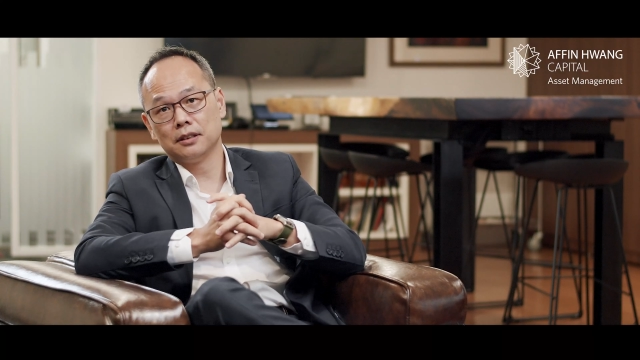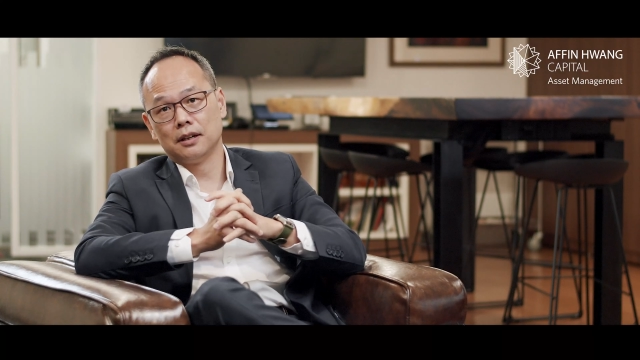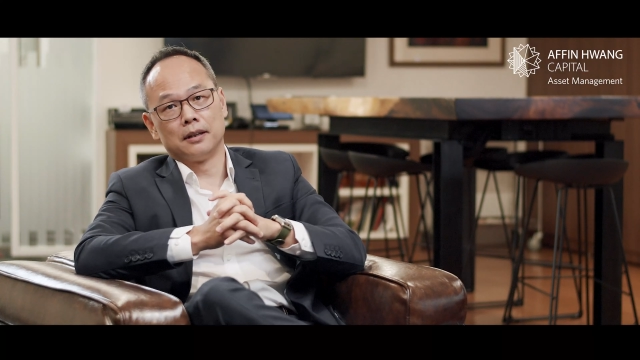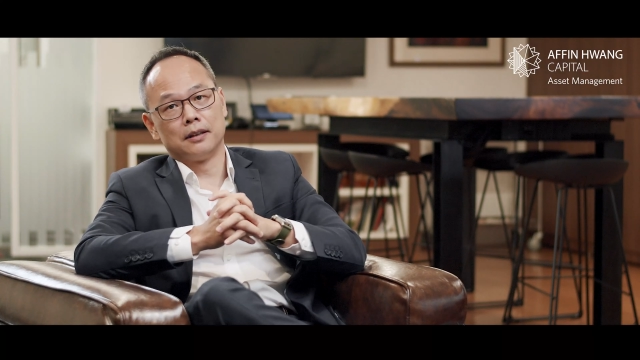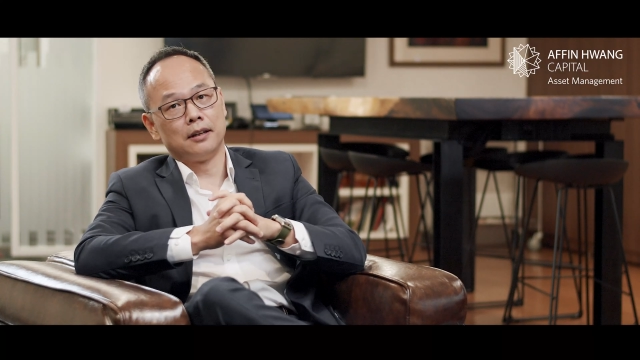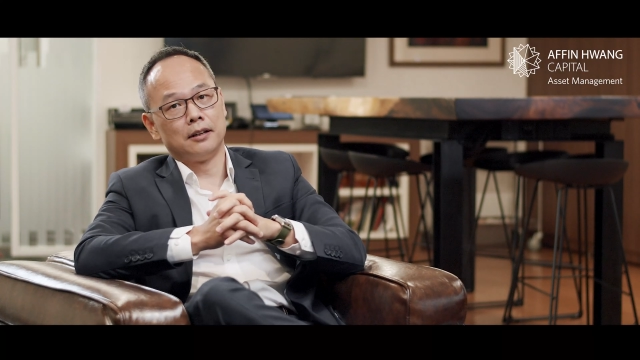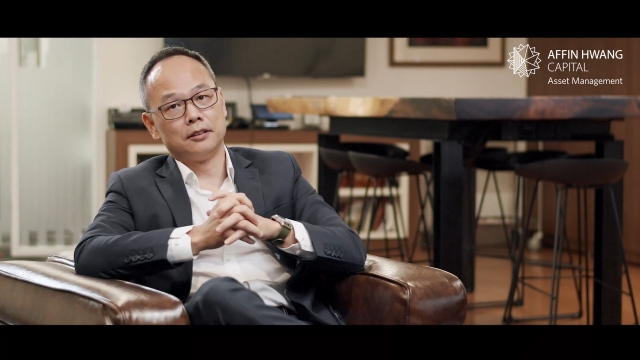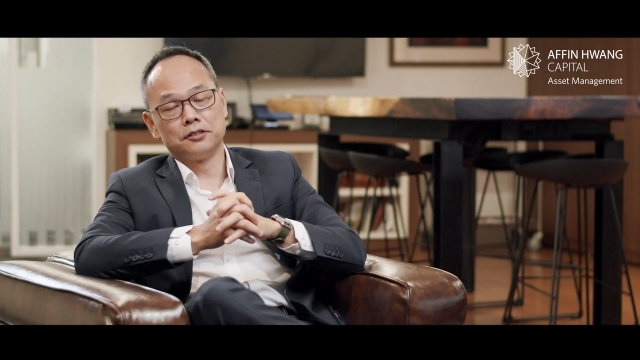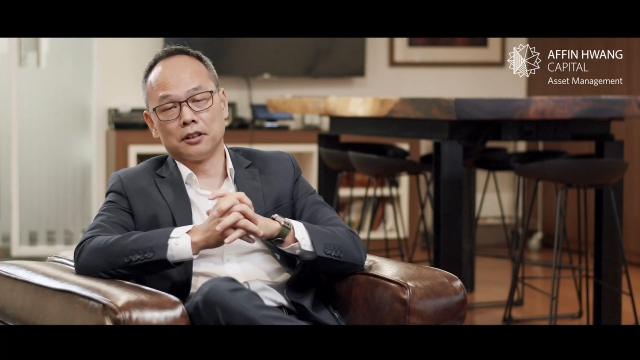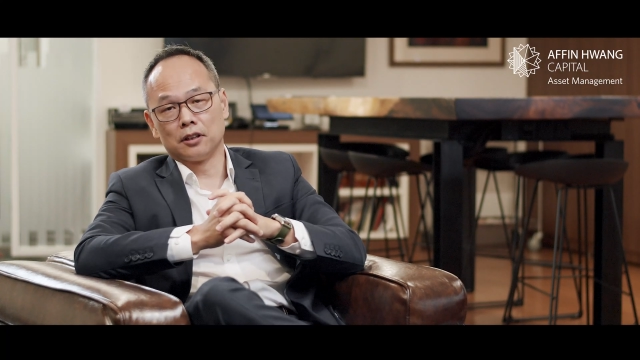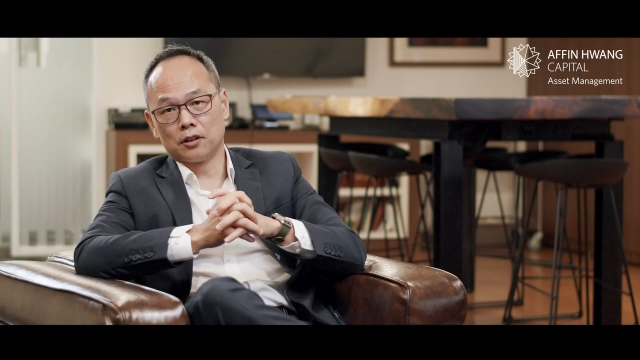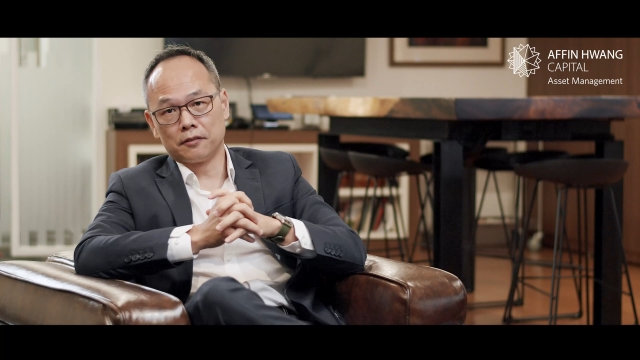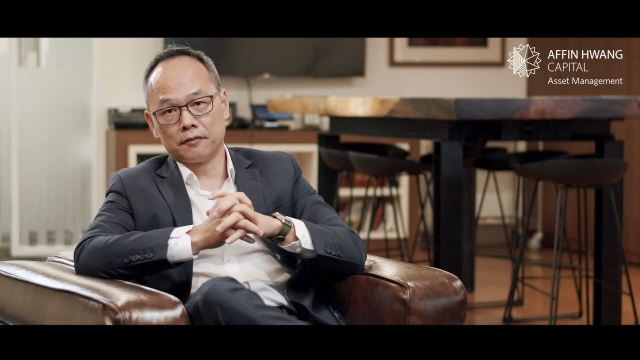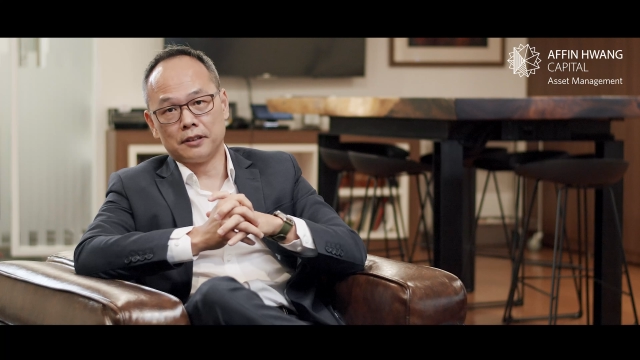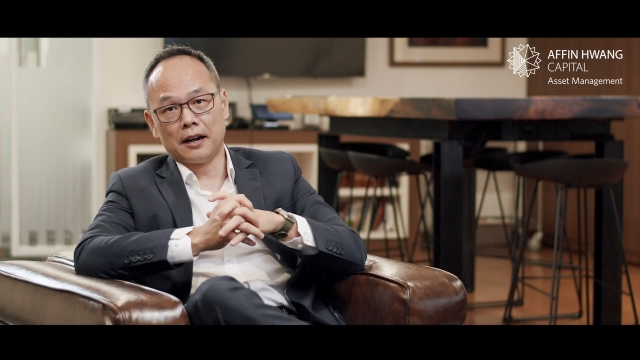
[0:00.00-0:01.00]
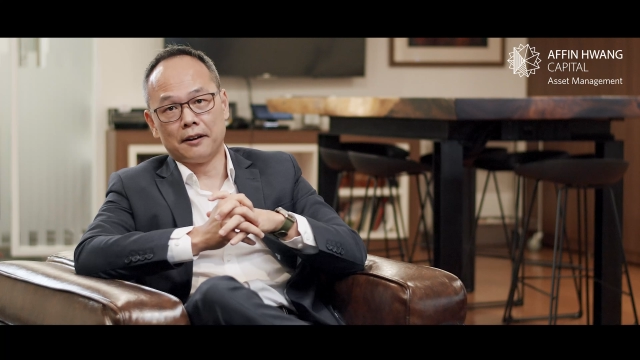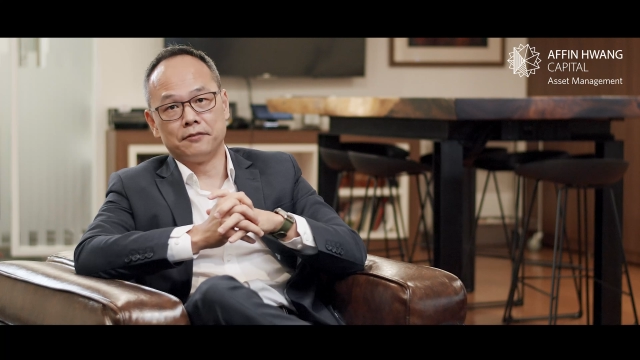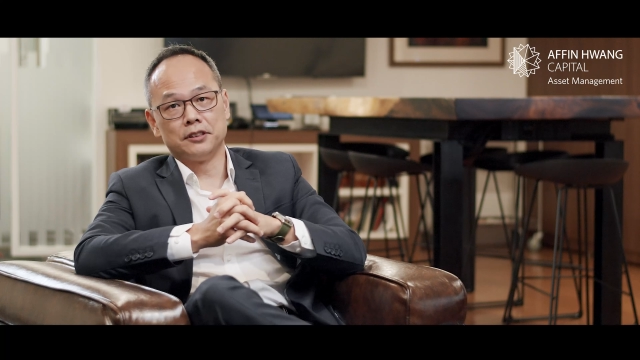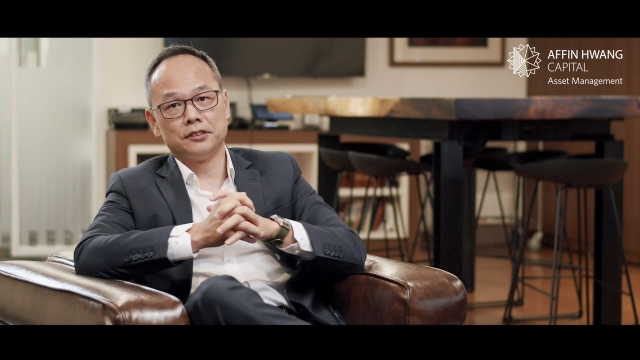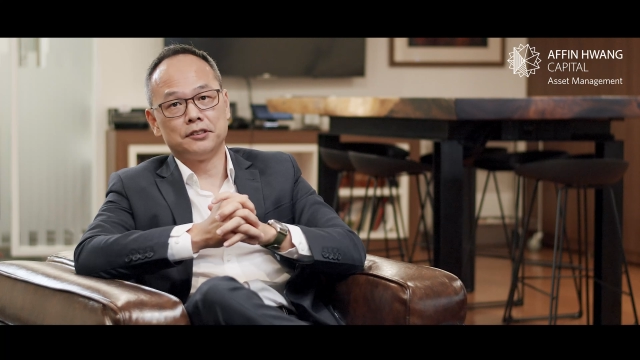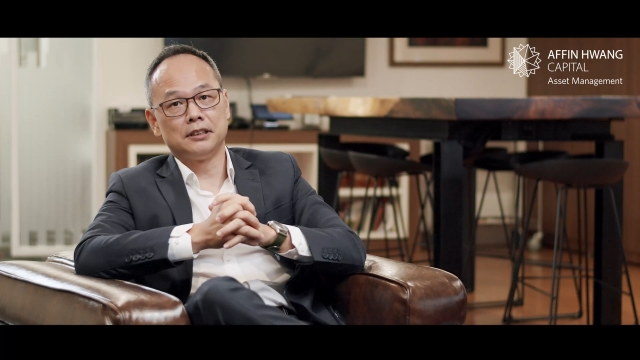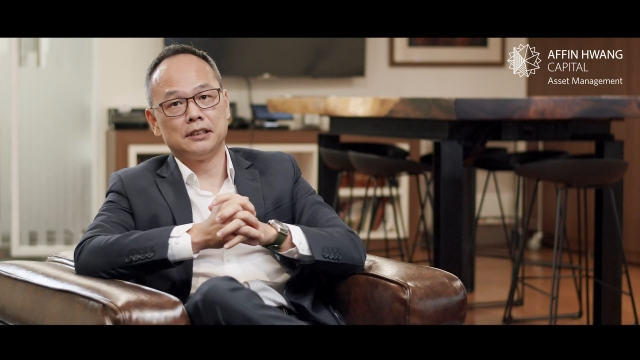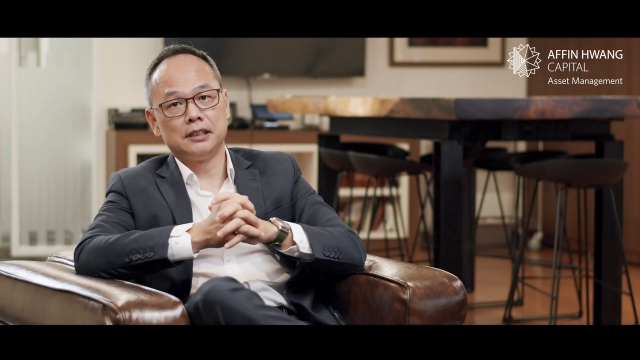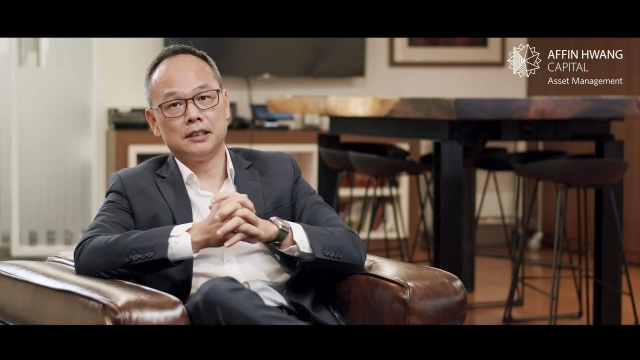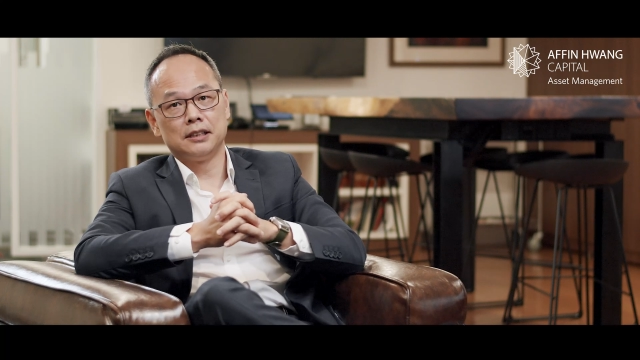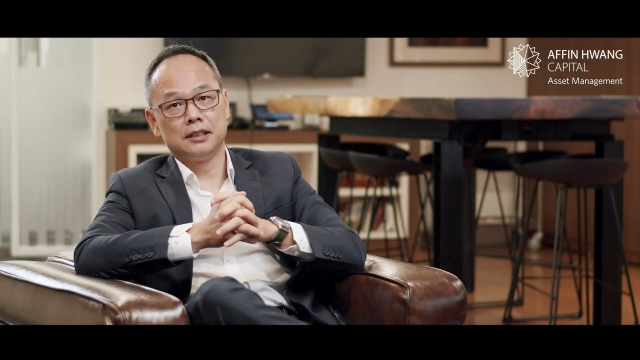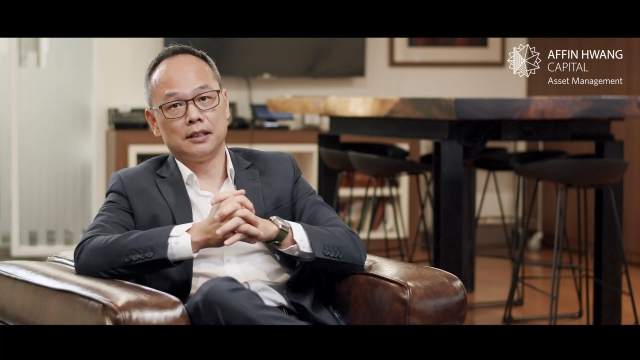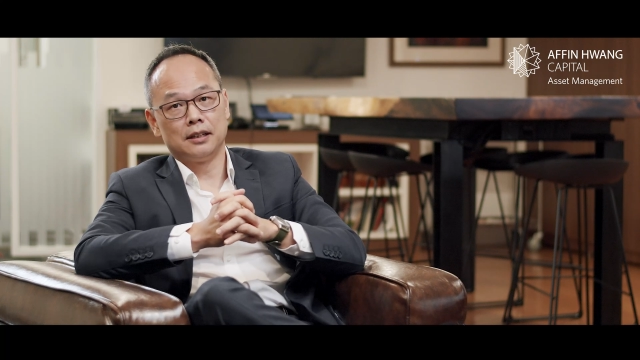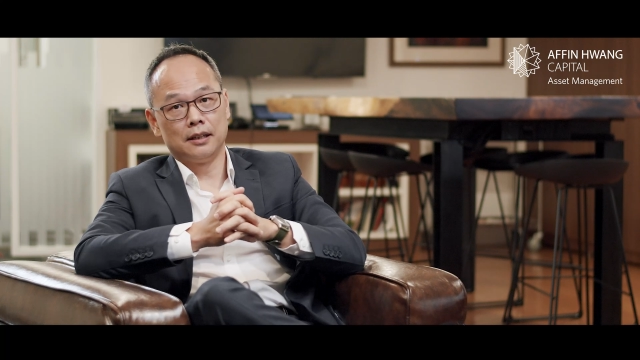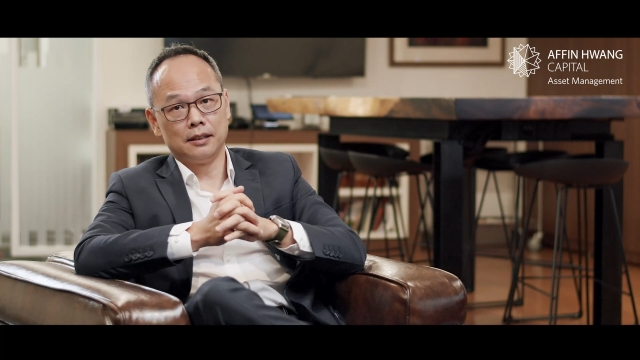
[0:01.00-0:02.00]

but there's a lot of diversity